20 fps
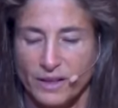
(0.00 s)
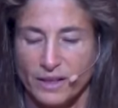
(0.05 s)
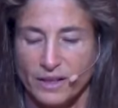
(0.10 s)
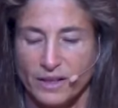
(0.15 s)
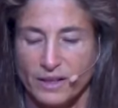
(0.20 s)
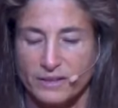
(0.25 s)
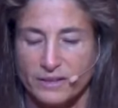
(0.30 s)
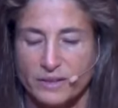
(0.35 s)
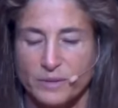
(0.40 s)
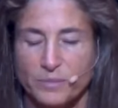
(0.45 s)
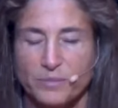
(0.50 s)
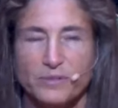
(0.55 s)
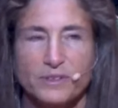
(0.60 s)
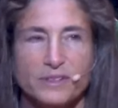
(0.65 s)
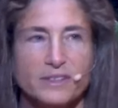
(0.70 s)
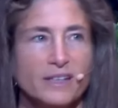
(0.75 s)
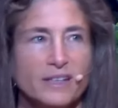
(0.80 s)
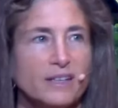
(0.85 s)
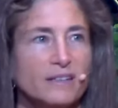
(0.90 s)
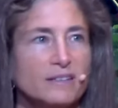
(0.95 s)
because it
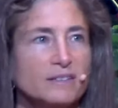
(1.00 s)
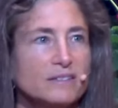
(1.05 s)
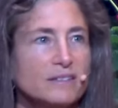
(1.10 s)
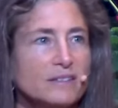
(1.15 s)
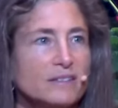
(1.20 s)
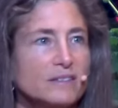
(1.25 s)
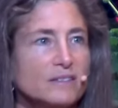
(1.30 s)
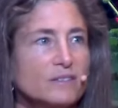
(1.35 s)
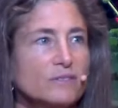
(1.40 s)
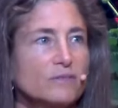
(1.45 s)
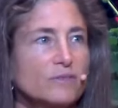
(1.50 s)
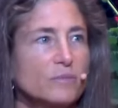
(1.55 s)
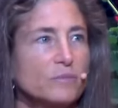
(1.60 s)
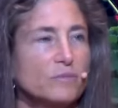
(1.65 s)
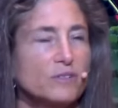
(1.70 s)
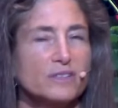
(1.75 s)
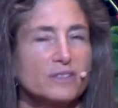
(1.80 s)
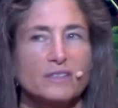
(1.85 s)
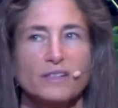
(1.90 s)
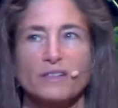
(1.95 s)
protects us from
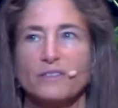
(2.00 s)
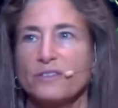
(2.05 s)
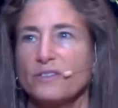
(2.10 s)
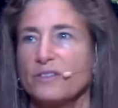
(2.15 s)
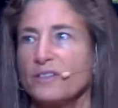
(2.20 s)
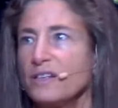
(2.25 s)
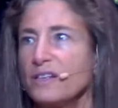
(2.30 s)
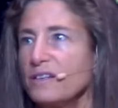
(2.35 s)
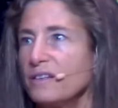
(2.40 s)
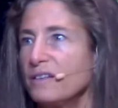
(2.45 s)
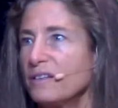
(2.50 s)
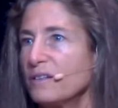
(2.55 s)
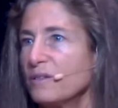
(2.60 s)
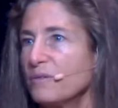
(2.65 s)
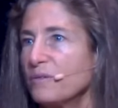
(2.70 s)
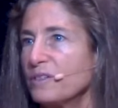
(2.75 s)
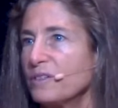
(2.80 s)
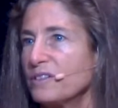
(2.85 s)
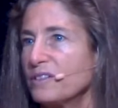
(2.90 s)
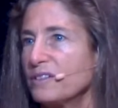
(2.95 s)
what's underneath
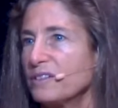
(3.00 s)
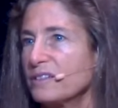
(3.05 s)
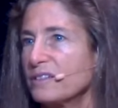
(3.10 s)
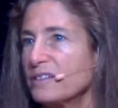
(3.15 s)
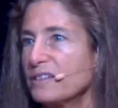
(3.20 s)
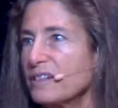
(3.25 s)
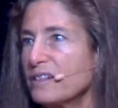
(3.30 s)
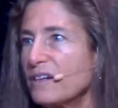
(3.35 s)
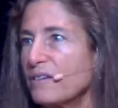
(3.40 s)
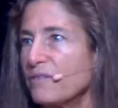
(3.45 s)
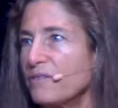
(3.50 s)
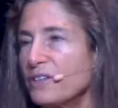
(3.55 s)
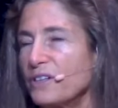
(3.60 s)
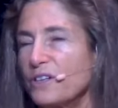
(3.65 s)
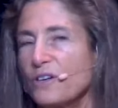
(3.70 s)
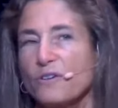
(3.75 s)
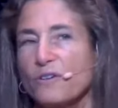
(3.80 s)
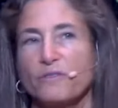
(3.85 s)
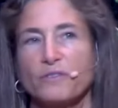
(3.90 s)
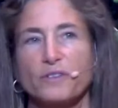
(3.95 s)
it, which is it's
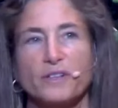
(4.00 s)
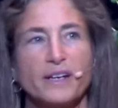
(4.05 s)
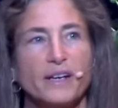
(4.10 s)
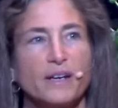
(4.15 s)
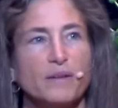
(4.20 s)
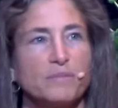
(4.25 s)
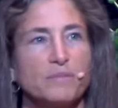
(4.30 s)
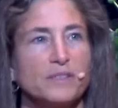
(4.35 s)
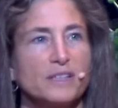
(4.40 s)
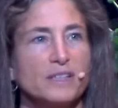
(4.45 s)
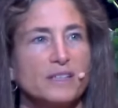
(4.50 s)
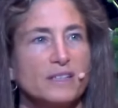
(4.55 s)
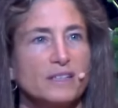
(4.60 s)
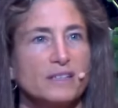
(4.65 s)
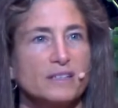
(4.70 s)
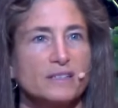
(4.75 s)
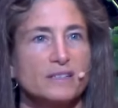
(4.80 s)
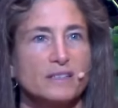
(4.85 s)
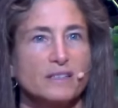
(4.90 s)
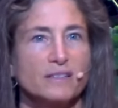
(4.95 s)
covering over an
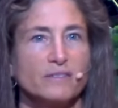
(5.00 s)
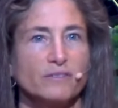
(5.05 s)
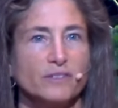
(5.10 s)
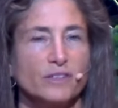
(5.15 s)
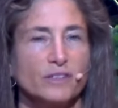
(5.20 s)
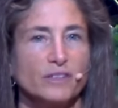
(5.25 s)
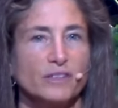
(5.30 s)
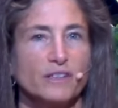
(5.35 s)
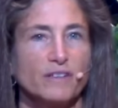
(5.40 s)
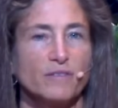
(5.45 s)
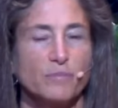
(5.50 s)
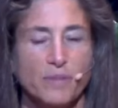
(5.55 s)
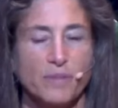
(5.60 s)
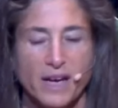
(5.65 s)
emptiness and a feeling of